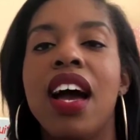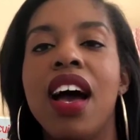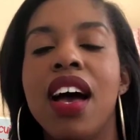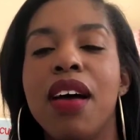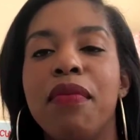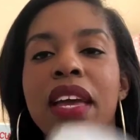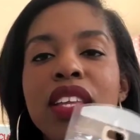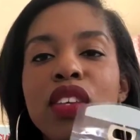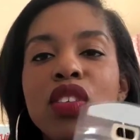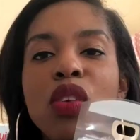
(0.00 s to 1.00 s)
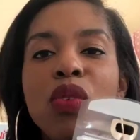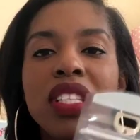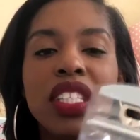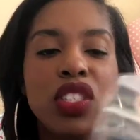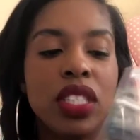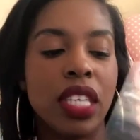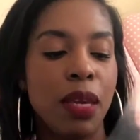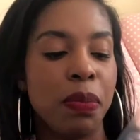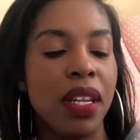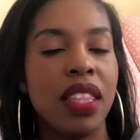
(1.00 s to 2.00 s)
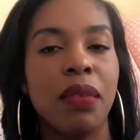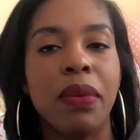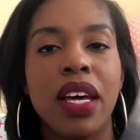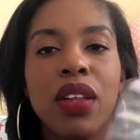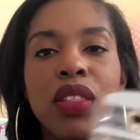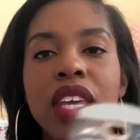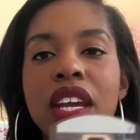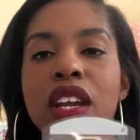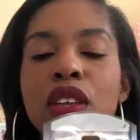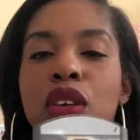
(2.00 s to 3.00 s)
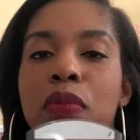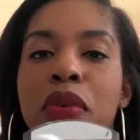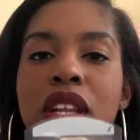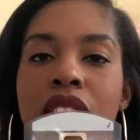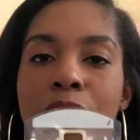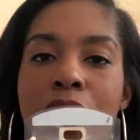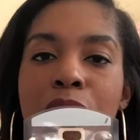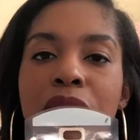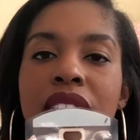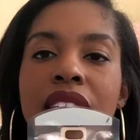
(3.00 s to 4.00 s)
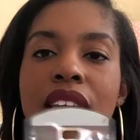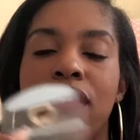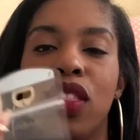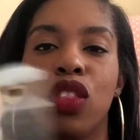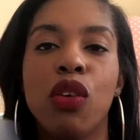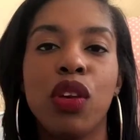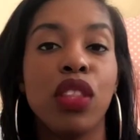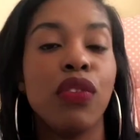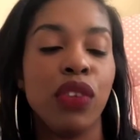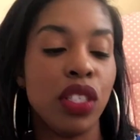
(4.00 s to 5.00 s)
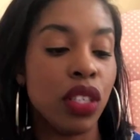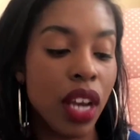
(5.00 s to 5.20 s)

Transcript: and you don't want to just keep it in the bottle there, you can put it in a pump and save and throw it in the freezer.